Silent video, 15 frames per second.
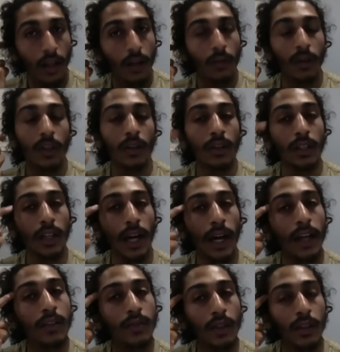Yeah. When you're
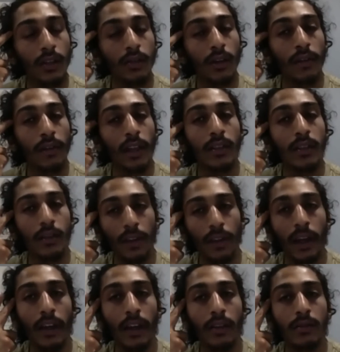dehydrated, you have less of
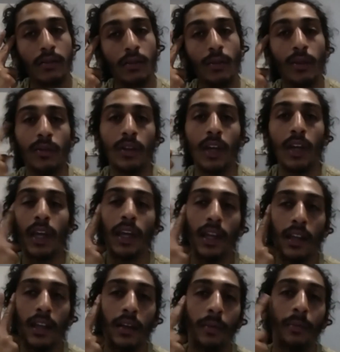that. So when you yeah. get
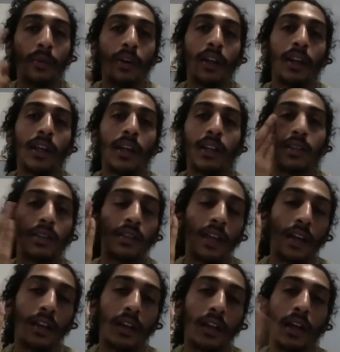hit, the brain hits the
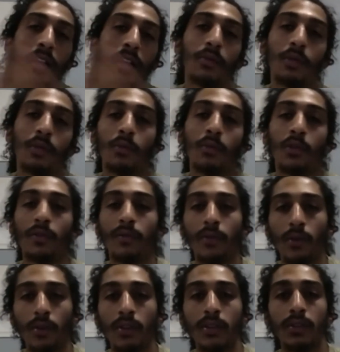side of the head with more
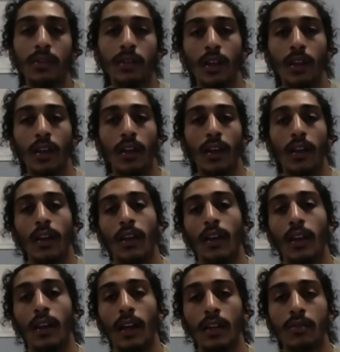force,
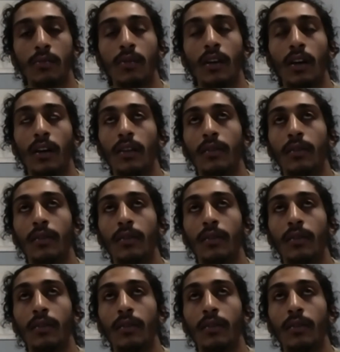and that's why